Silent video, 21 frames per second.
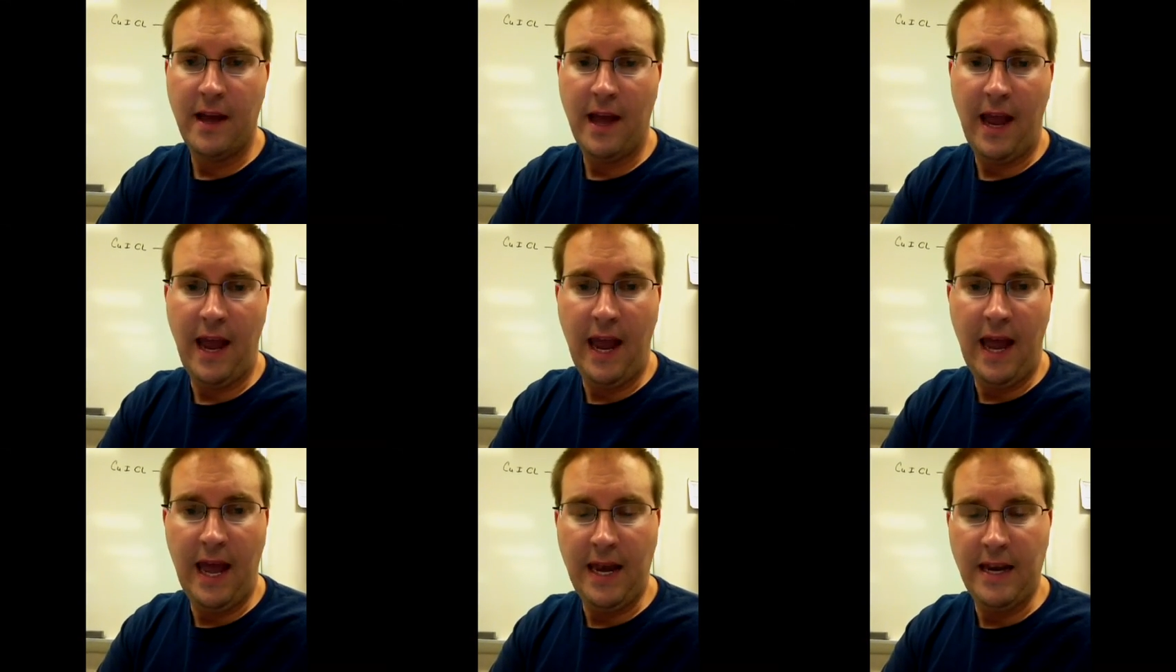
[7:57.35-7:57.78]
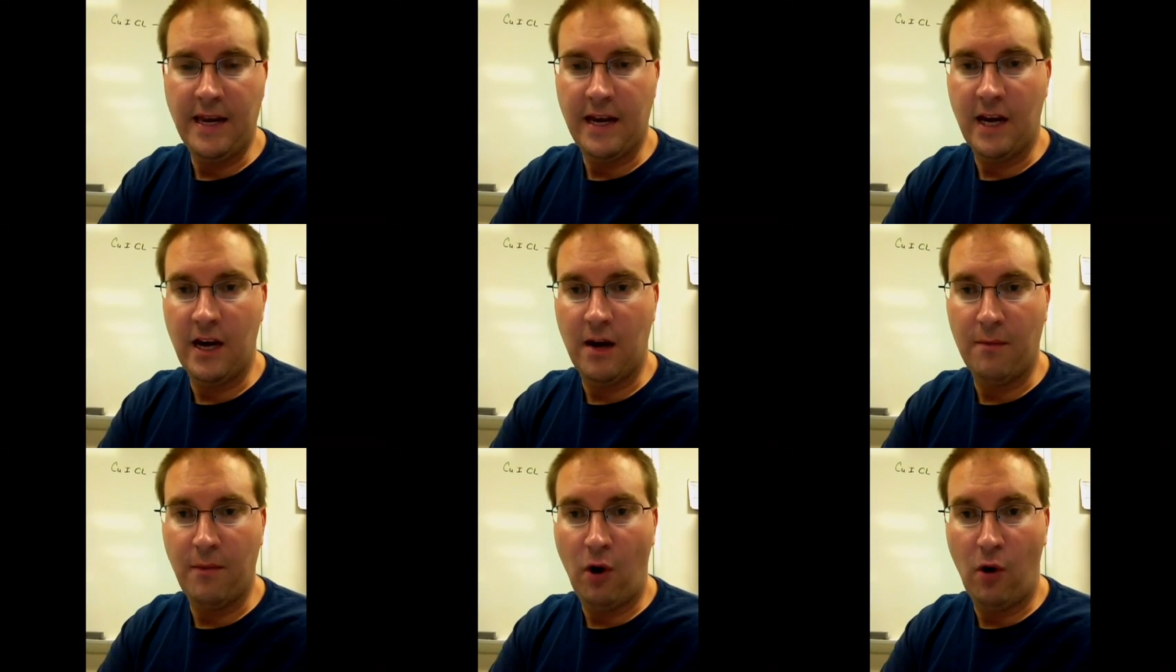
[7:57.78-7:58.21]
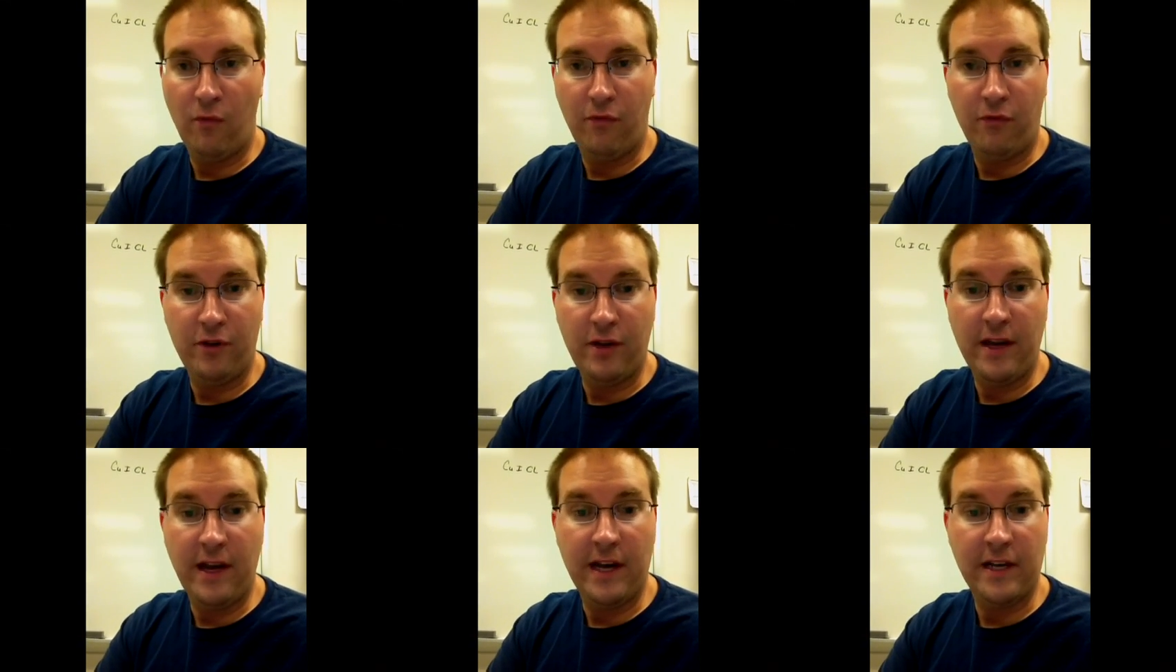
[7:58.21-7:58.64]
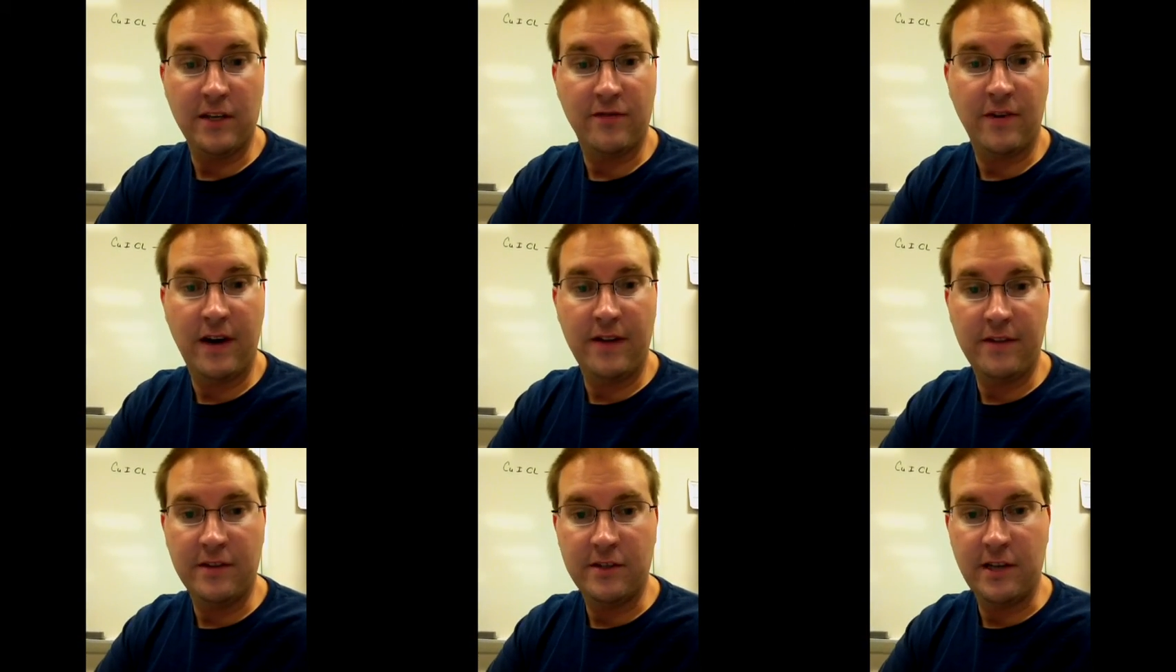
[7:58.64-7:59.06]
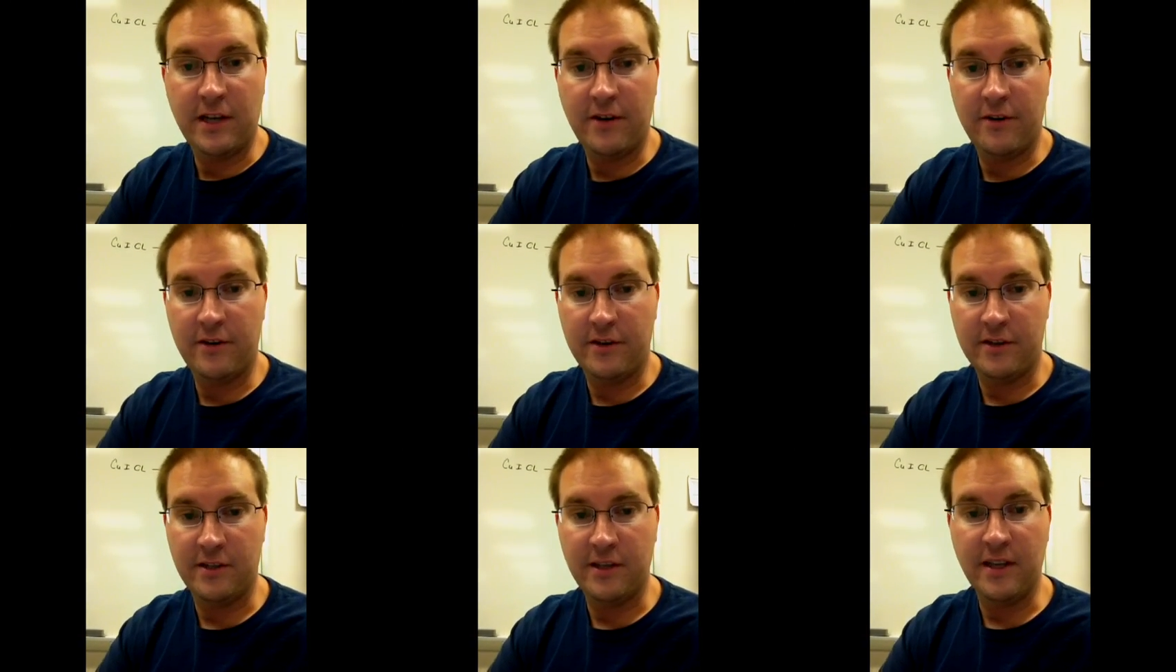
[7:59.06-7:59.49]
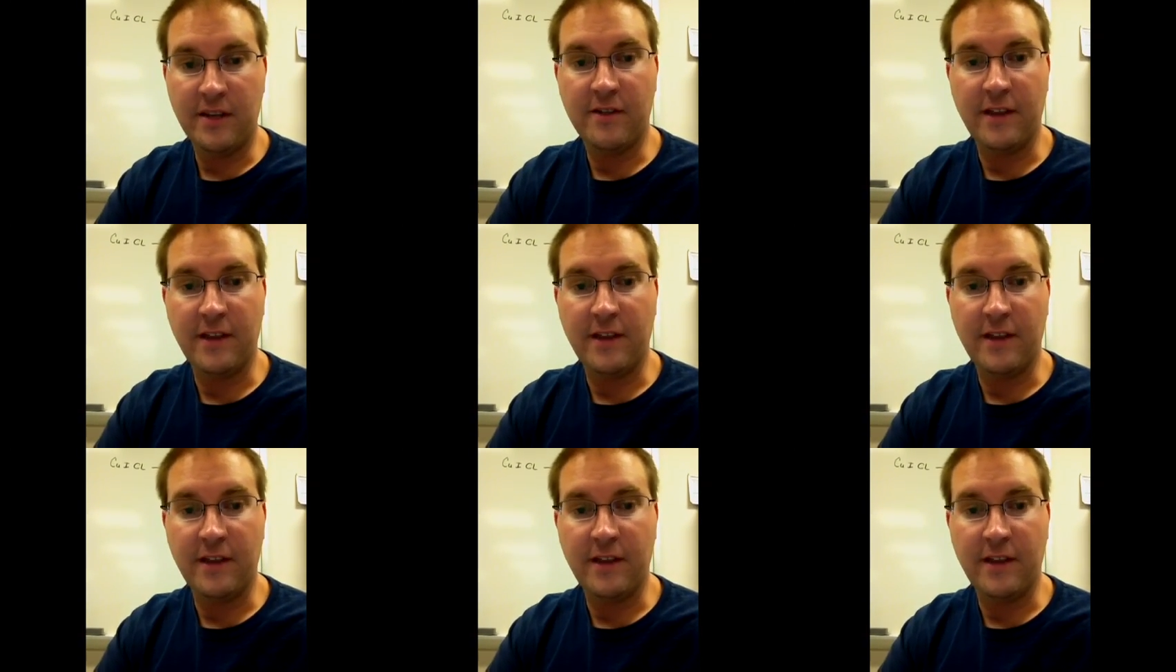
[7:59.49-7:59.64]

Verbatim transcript: And um, hopefully, you guys find this interesting.